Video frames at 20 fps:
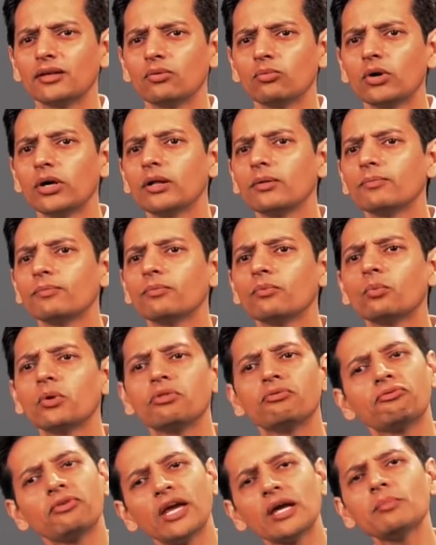Well,
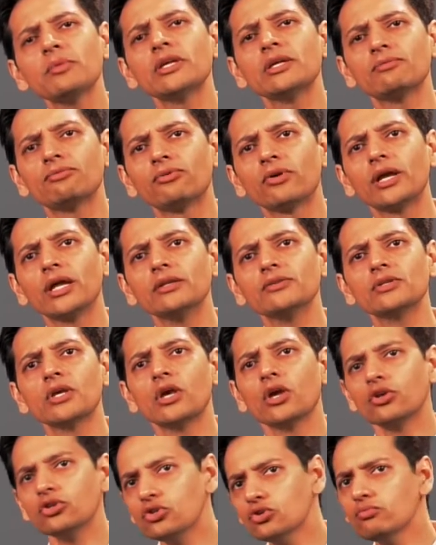with family and friends,
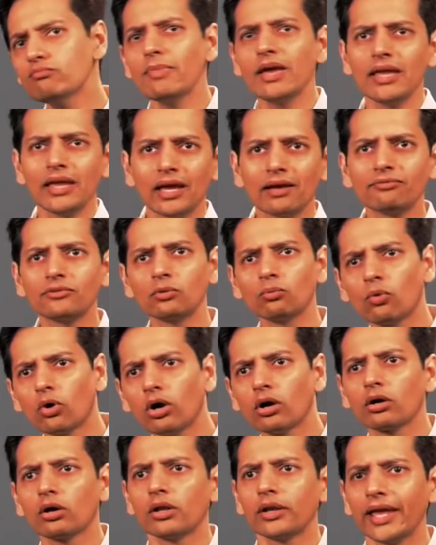you may have to
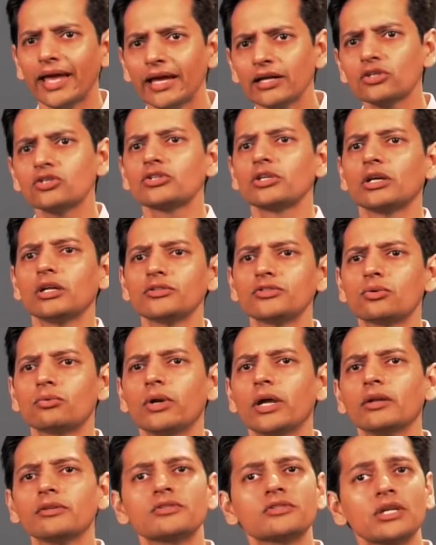walk on eggshells
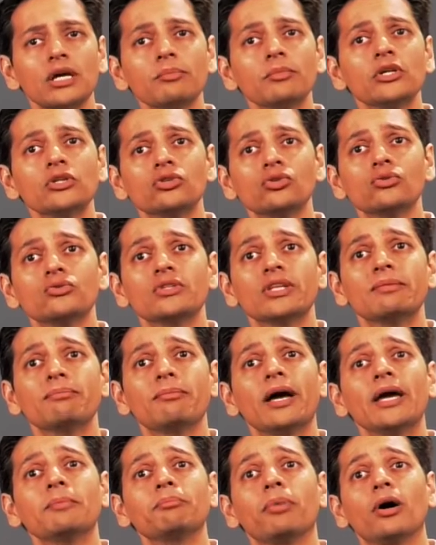around some issues that
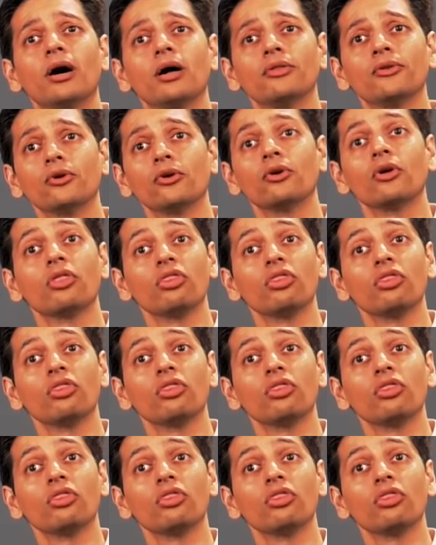might bother